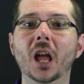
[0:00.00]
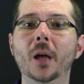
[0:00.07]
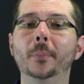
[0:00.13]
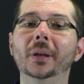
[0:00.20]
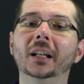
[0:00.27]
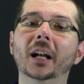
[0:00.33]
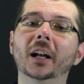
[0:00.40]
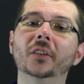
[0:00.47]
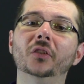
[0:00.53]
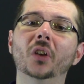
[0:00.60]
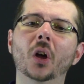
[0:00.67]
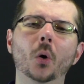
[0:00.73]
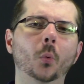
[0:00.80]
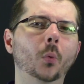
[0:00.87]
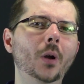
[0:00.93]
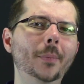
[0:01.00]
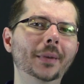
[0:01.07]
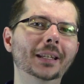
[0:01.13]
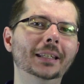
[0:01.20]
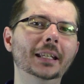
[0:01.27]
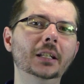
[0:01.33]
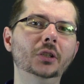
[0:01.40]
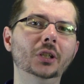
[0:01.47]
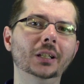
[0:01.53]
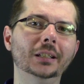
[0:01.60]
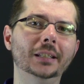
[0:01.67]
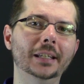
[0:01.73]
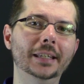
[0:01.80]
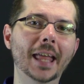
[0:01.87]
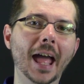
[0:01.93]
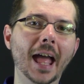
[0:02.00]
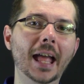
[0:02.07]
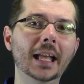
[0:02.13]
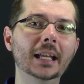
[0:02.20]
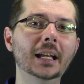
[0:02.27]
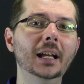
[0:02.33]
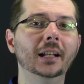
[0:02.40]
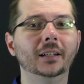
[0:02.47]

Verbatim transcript: because women teaching today